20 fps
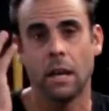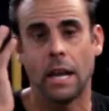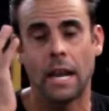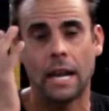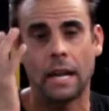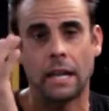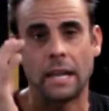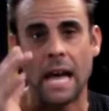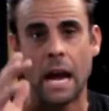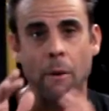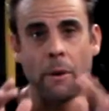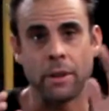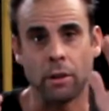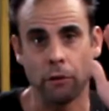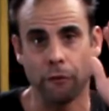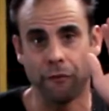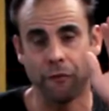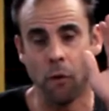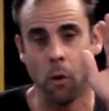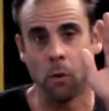and allowing
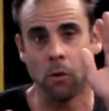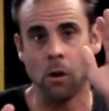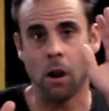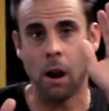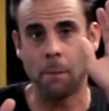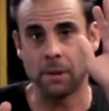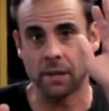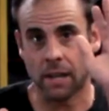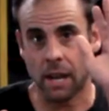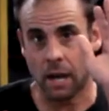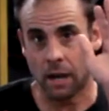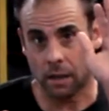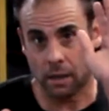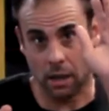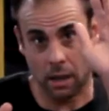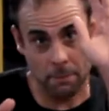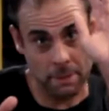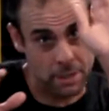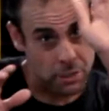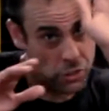your forearm to kind of
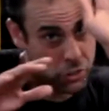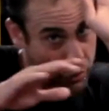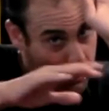come into